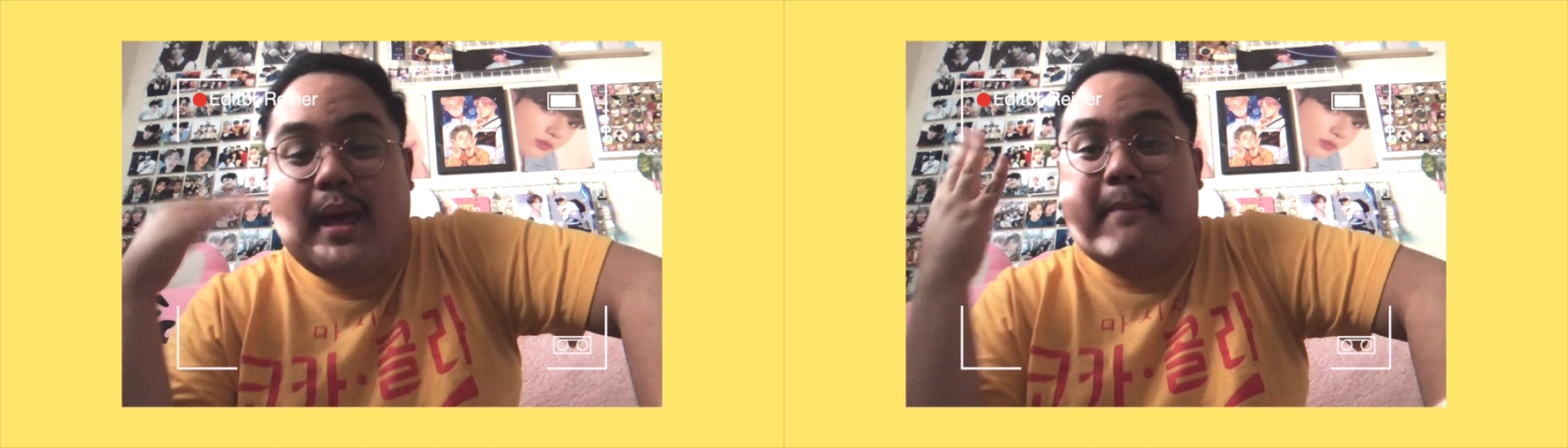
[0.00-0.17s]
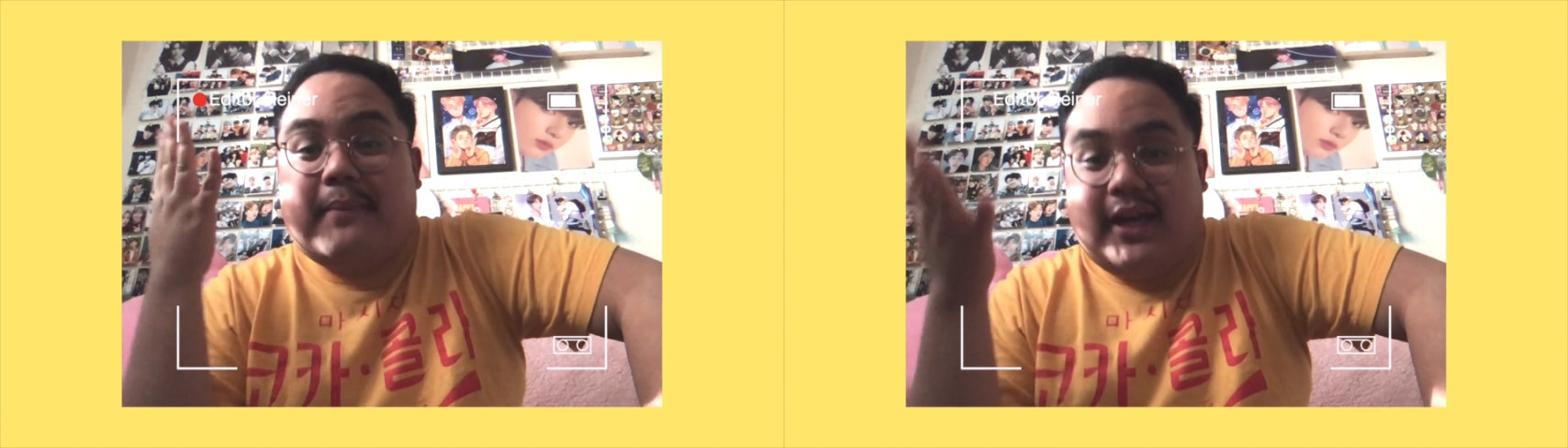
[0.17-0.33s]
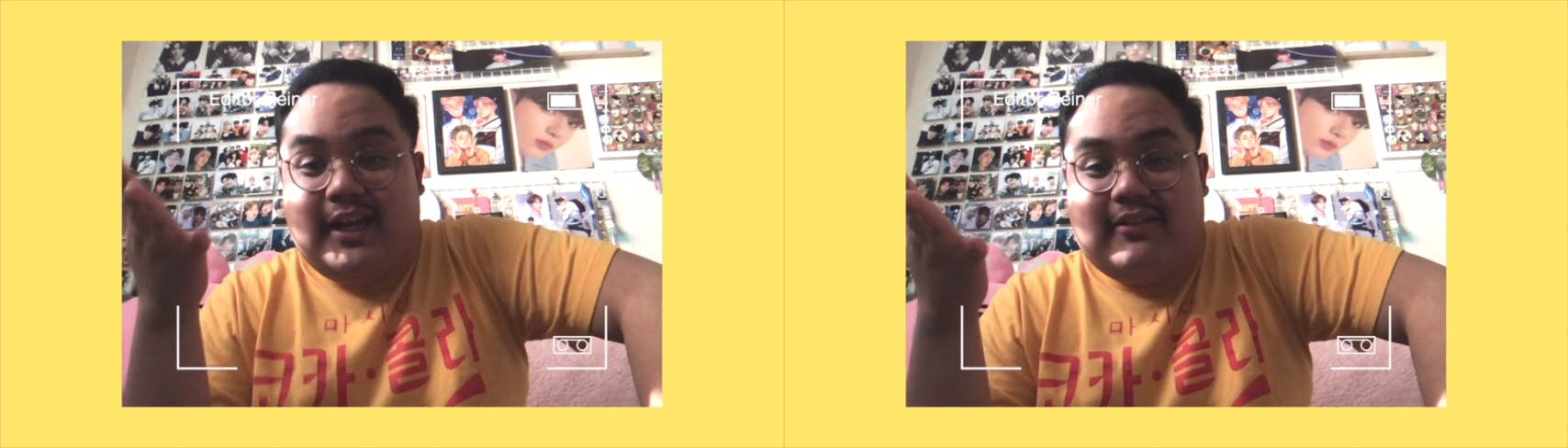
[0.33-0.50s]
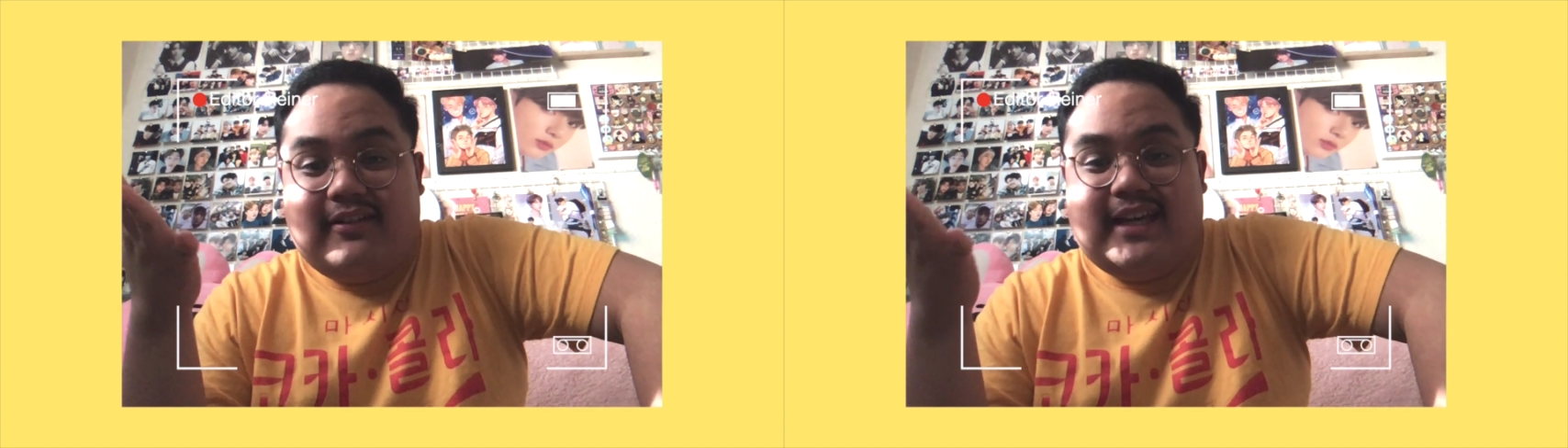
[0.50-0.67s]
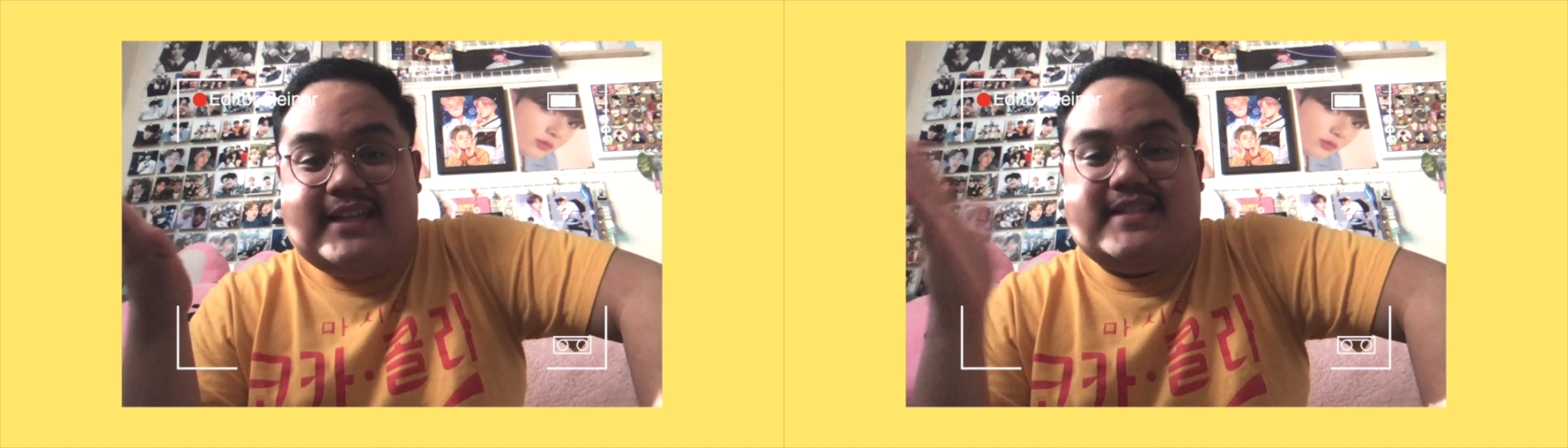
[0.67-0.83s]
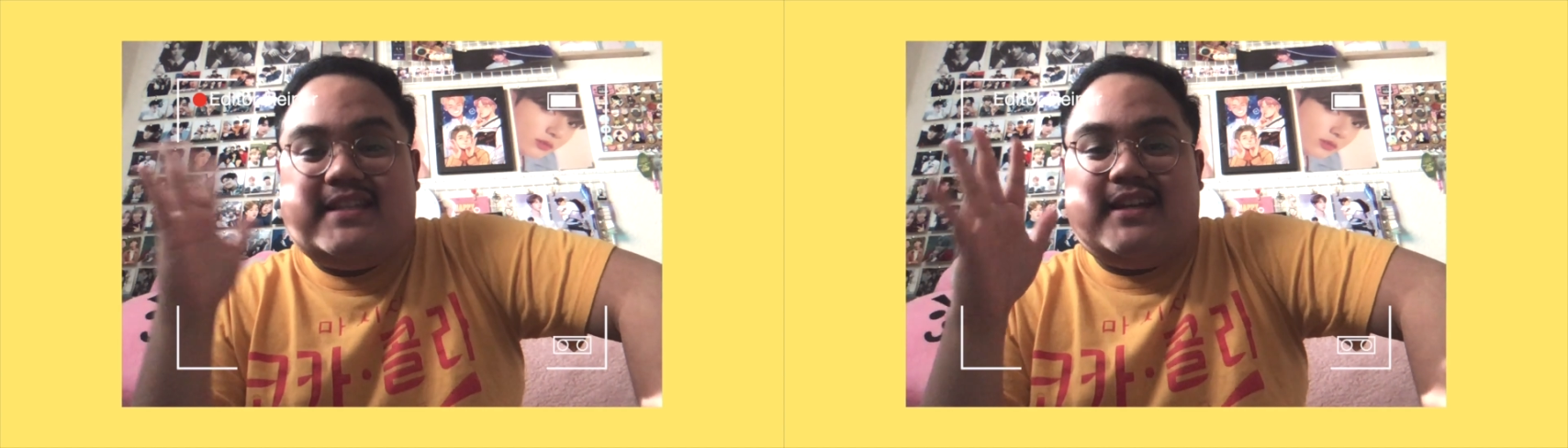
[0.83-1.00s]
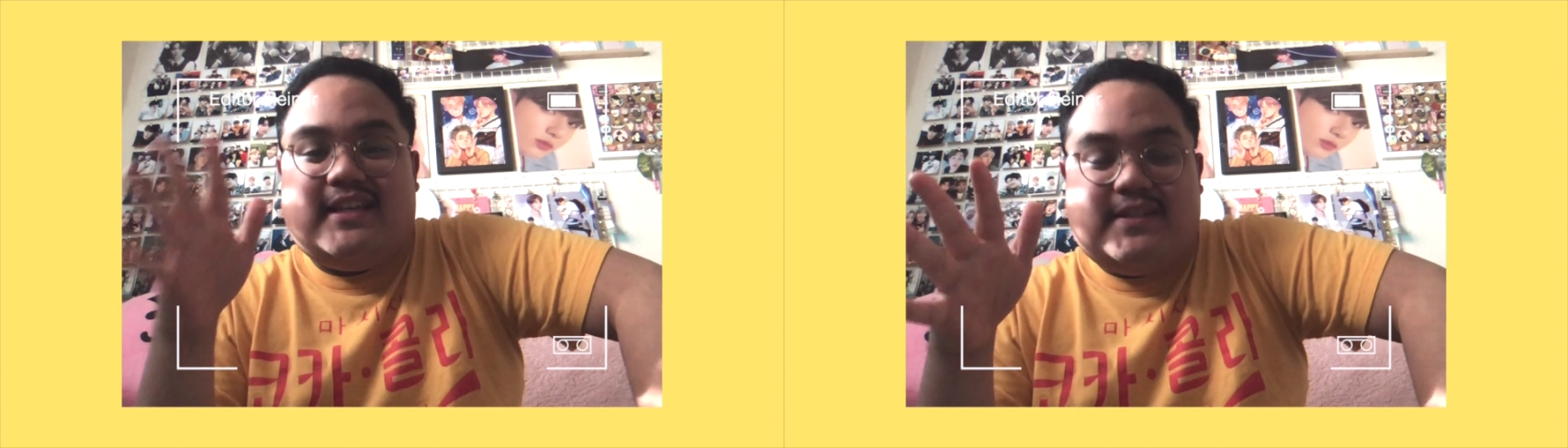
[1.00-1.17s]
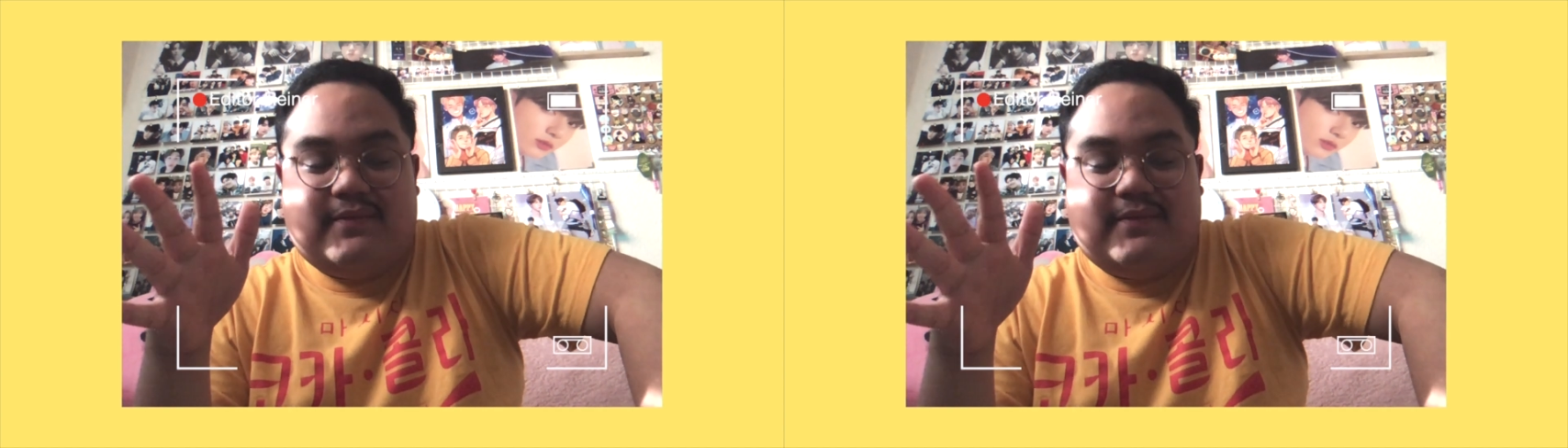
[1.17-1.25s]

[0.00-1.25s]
But anyways, today's